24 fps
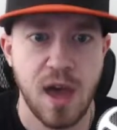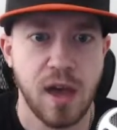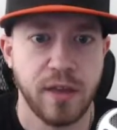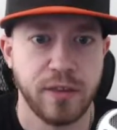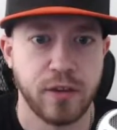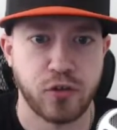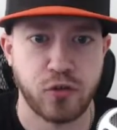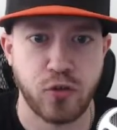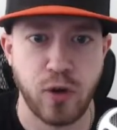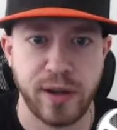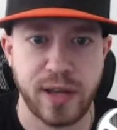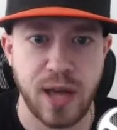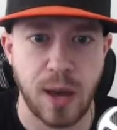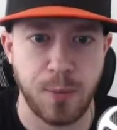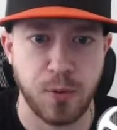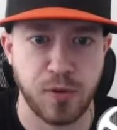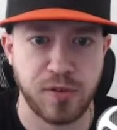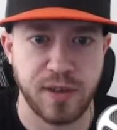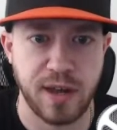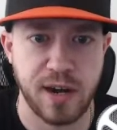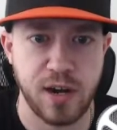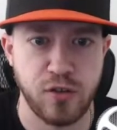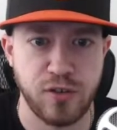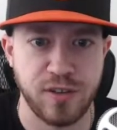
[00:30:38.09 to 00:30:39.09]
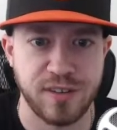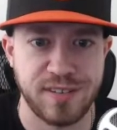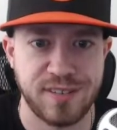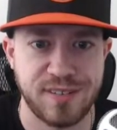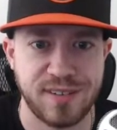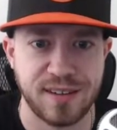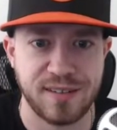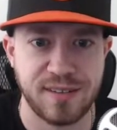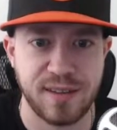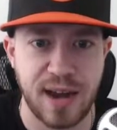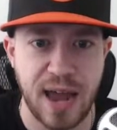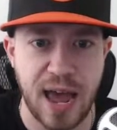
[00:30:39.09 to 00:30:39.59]
The strikeout percentage is
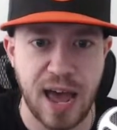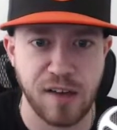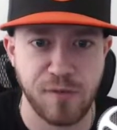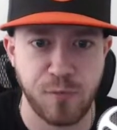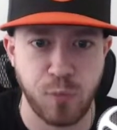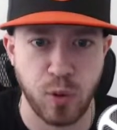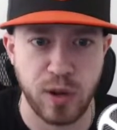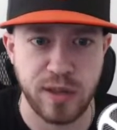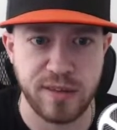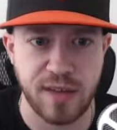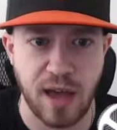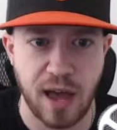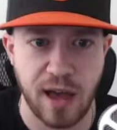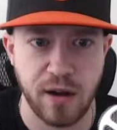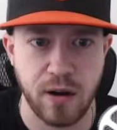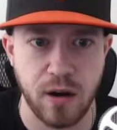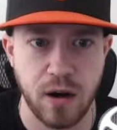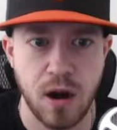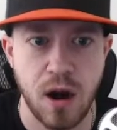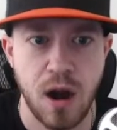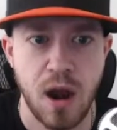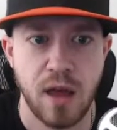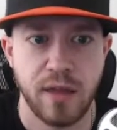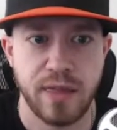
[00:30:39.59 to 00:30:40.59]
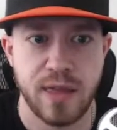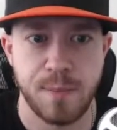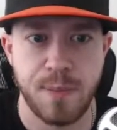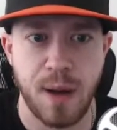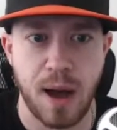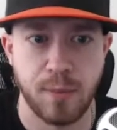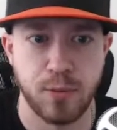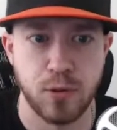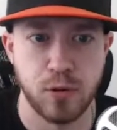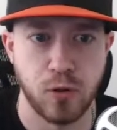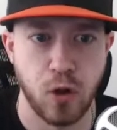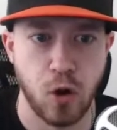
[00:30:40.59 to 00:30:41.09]
6.5 points higher than
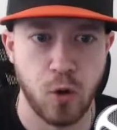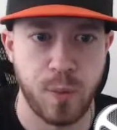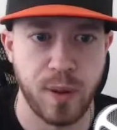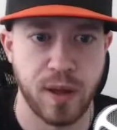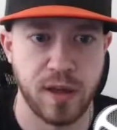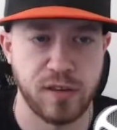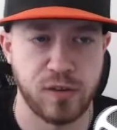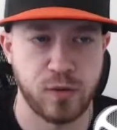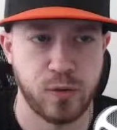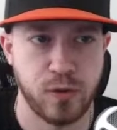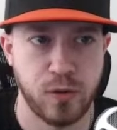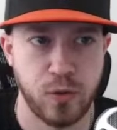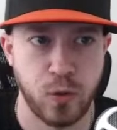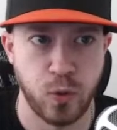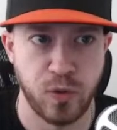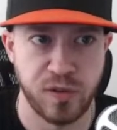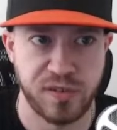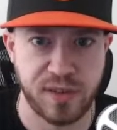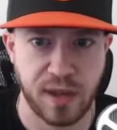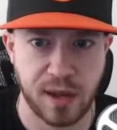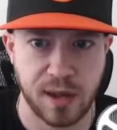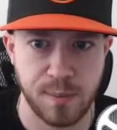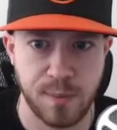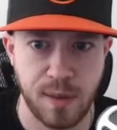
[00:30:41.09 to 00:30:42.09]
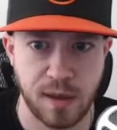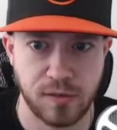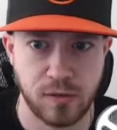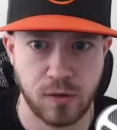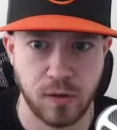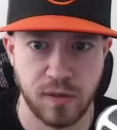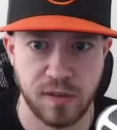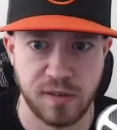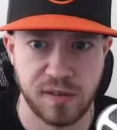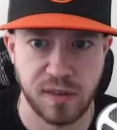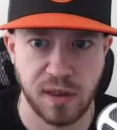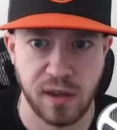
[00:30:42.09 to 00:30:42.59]
Pablo Lopez, who was second best
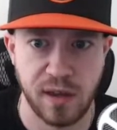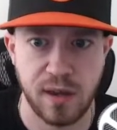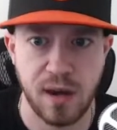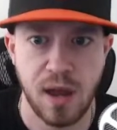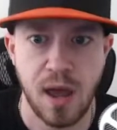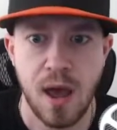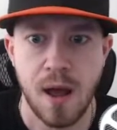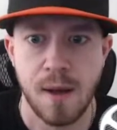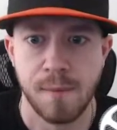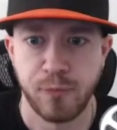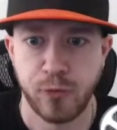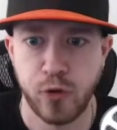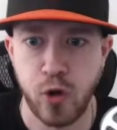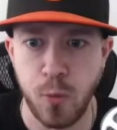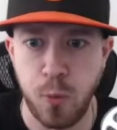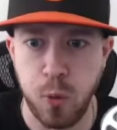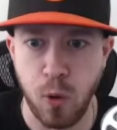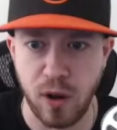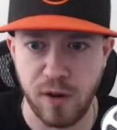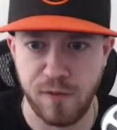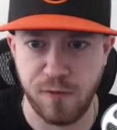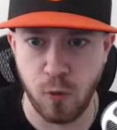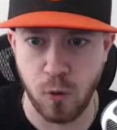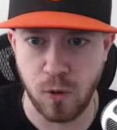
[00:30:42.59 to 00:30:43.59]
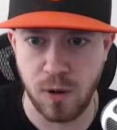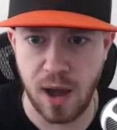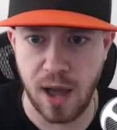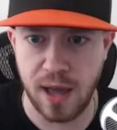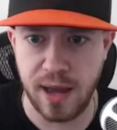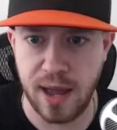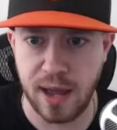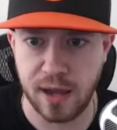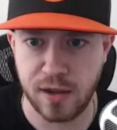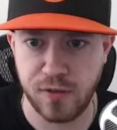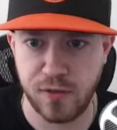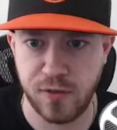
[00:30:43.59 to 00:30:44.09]
on the slate. 2.49
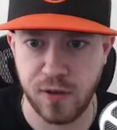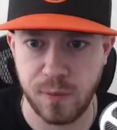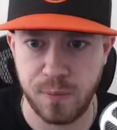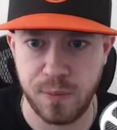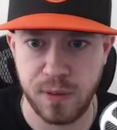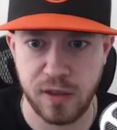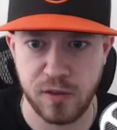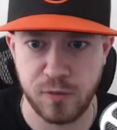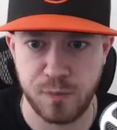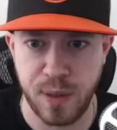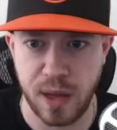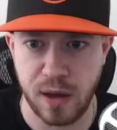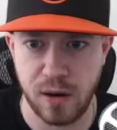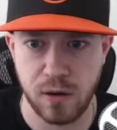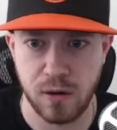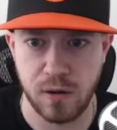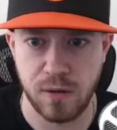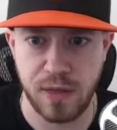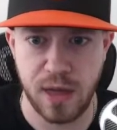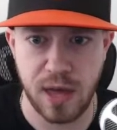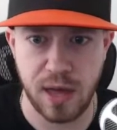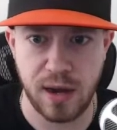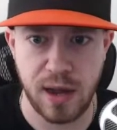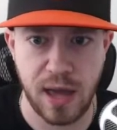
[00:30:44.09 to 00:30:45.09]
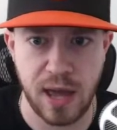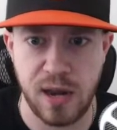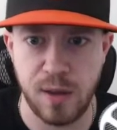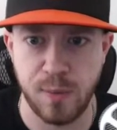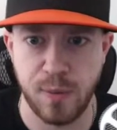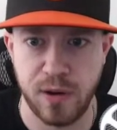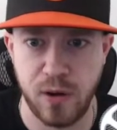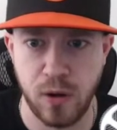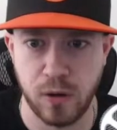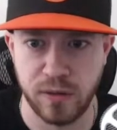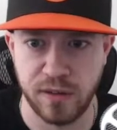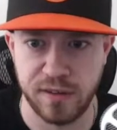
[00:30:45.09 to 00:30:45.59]
xFIP is better than
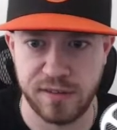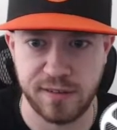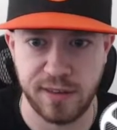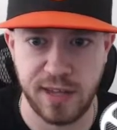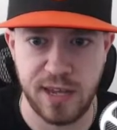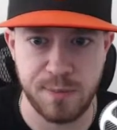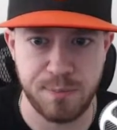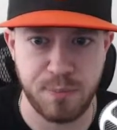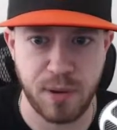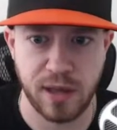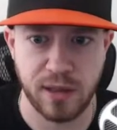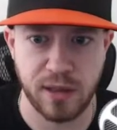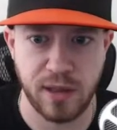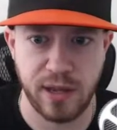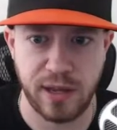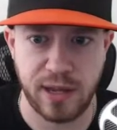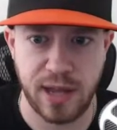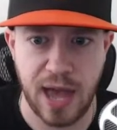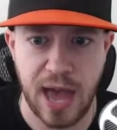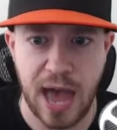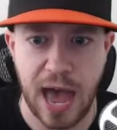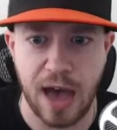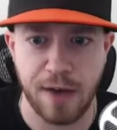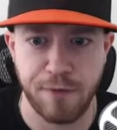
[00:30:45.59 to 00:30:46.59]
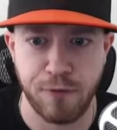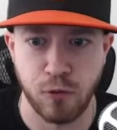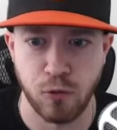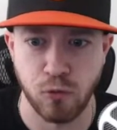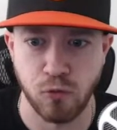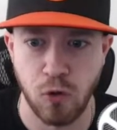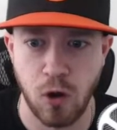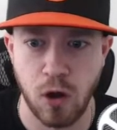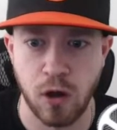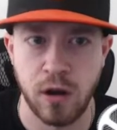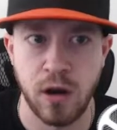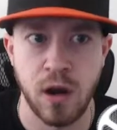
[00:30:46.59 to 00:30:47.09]
anybody on the slate by like half a
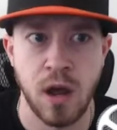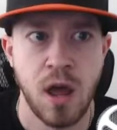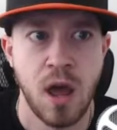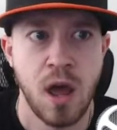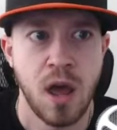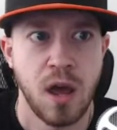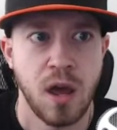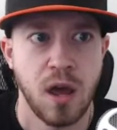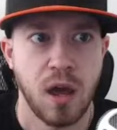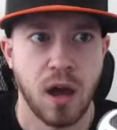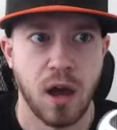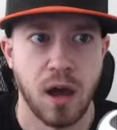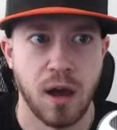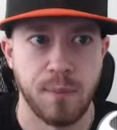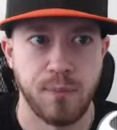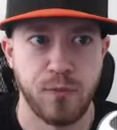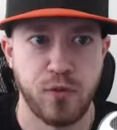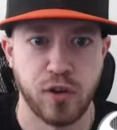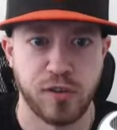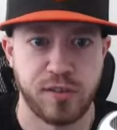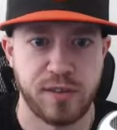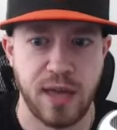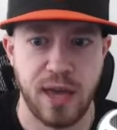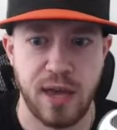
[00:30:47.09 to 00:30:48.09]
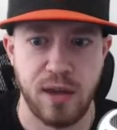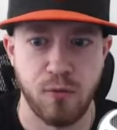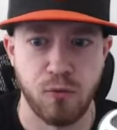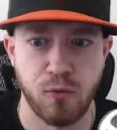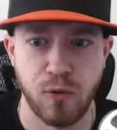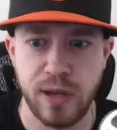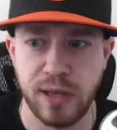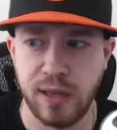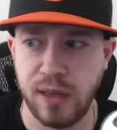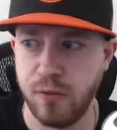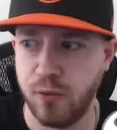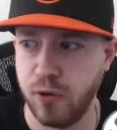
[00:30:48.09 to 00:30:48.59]
run. Just a
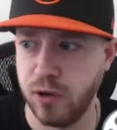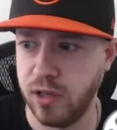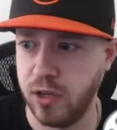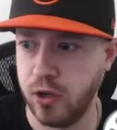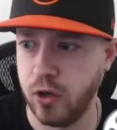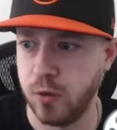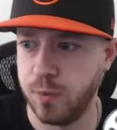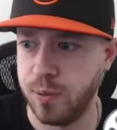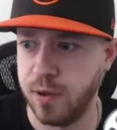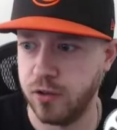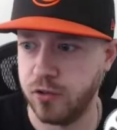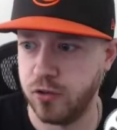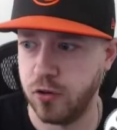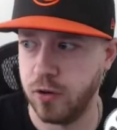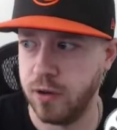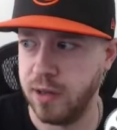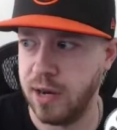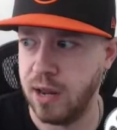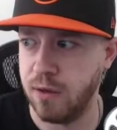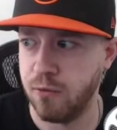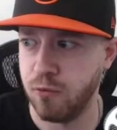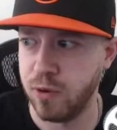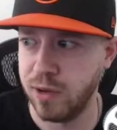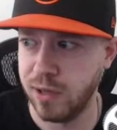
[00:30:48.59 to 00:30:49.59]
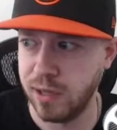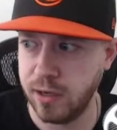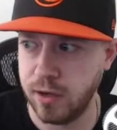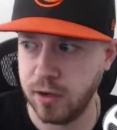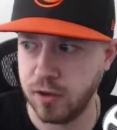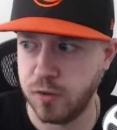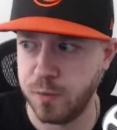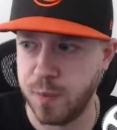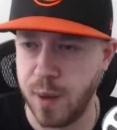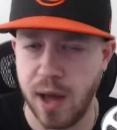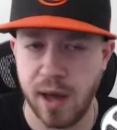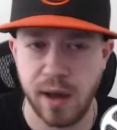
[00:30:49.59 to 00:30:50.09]
really, really good pitcher in a really
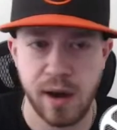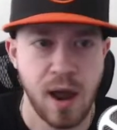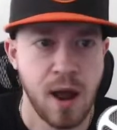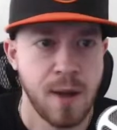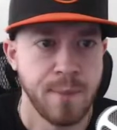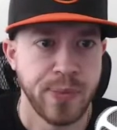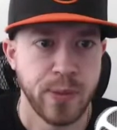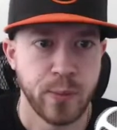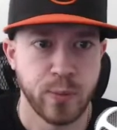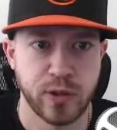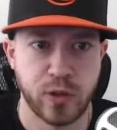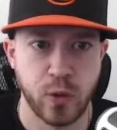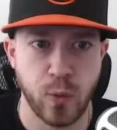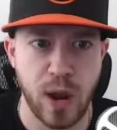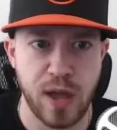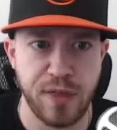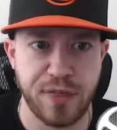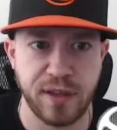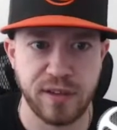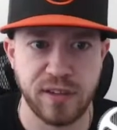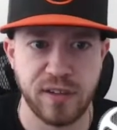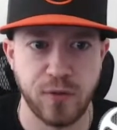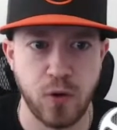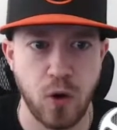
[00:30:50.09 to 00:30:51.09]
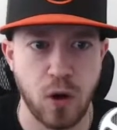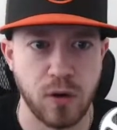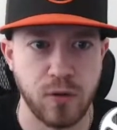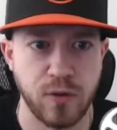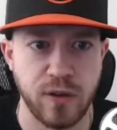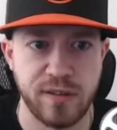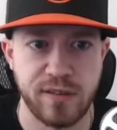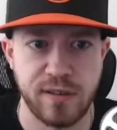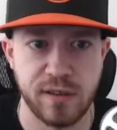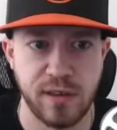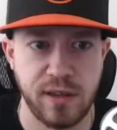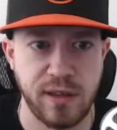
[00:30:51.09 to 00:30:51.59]
good spot. With the way things have gone
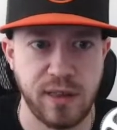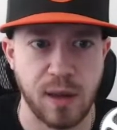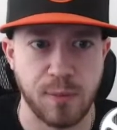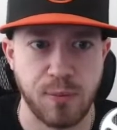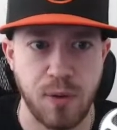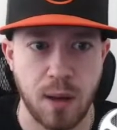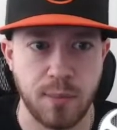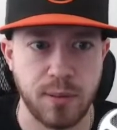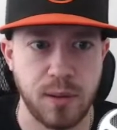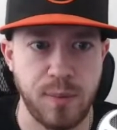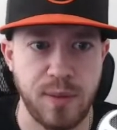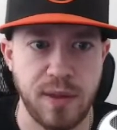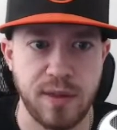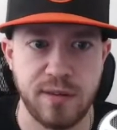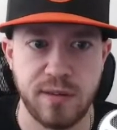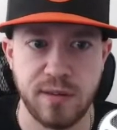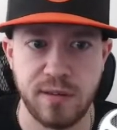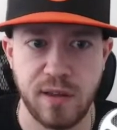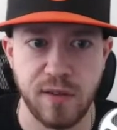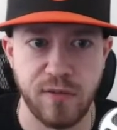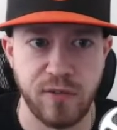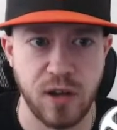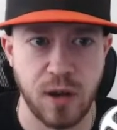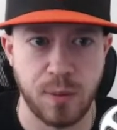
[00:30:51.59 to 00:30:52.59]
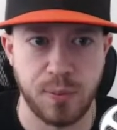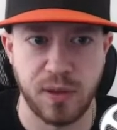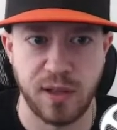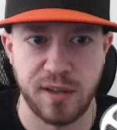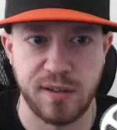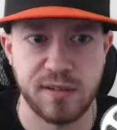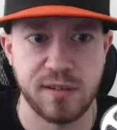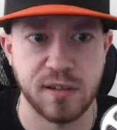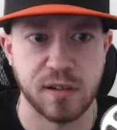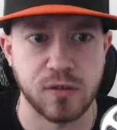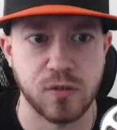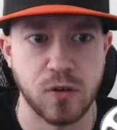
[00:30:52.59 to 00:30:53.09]
recently, that probably means he's giving up like
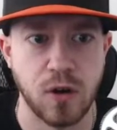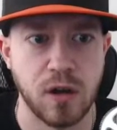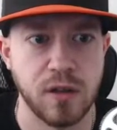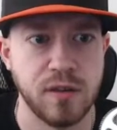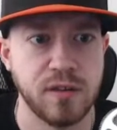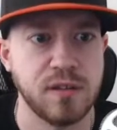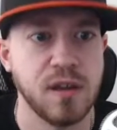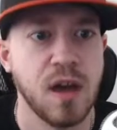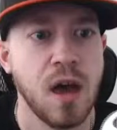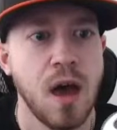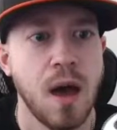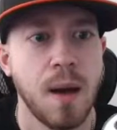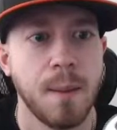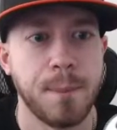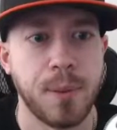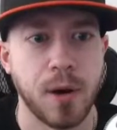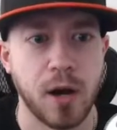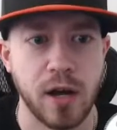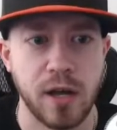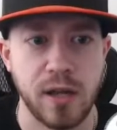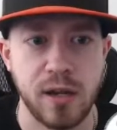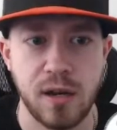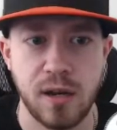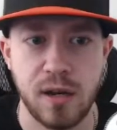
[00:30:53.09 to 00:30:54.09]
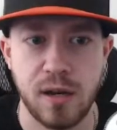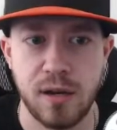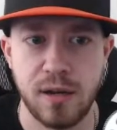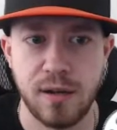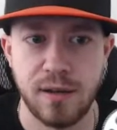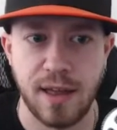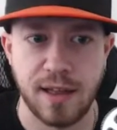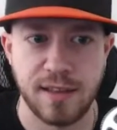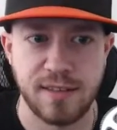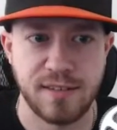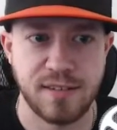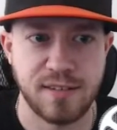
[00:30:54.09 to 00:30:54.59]
6 runs, but
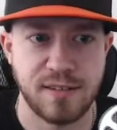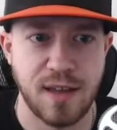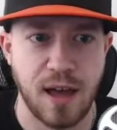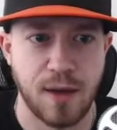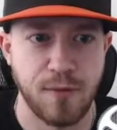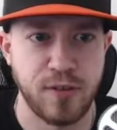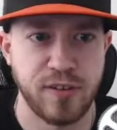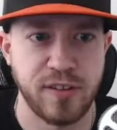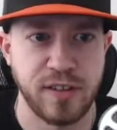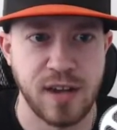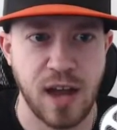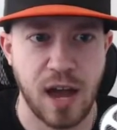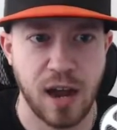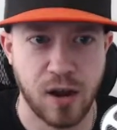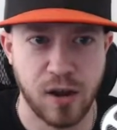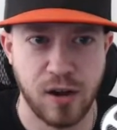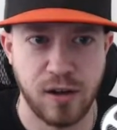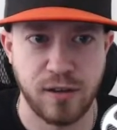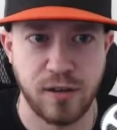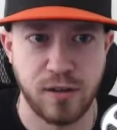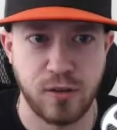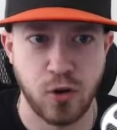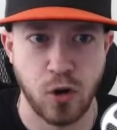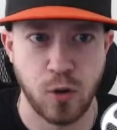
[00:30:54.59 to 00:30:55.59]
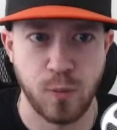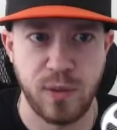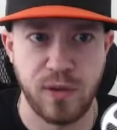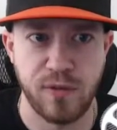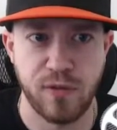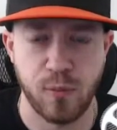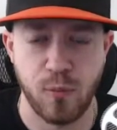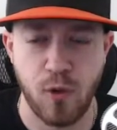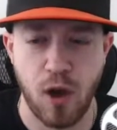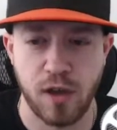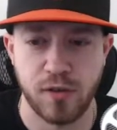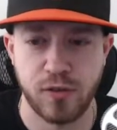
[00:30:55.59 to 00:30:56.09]
that's obviously not going to deter me
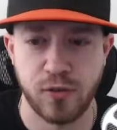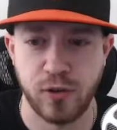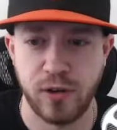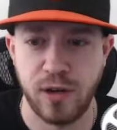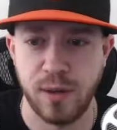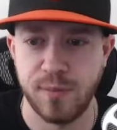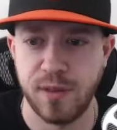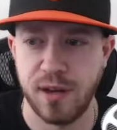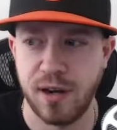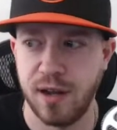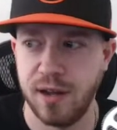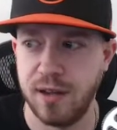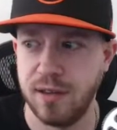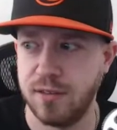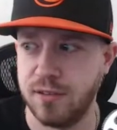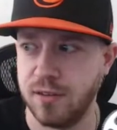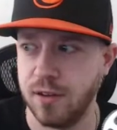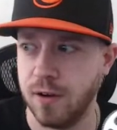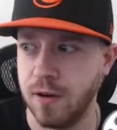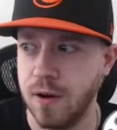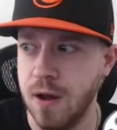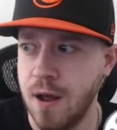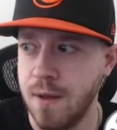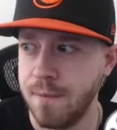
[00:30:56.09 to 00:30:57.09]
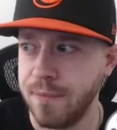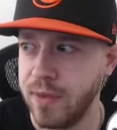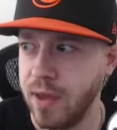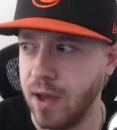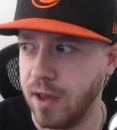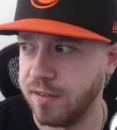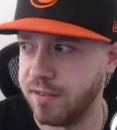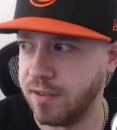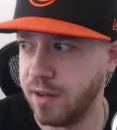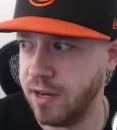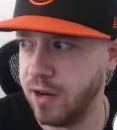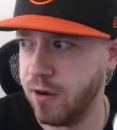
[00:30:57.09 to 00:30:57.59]
from rostering him tonight. So
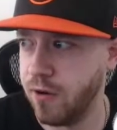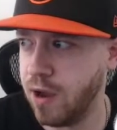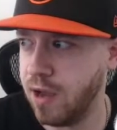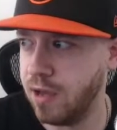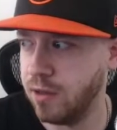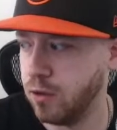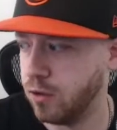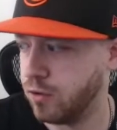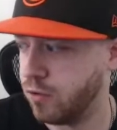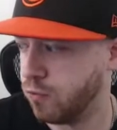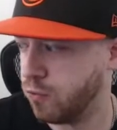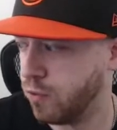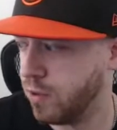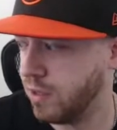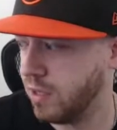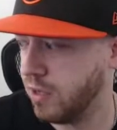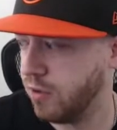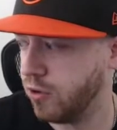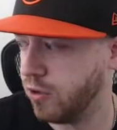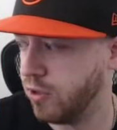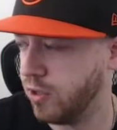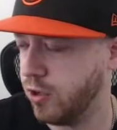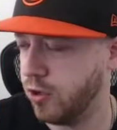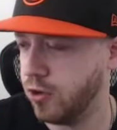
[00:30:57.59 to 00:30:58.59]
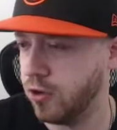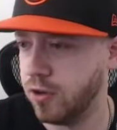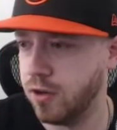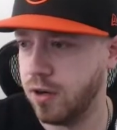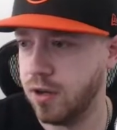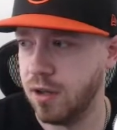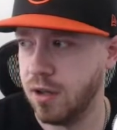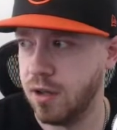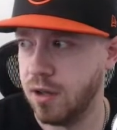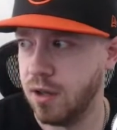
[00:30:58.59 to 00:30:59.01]
Sonny Gray looks really, really good.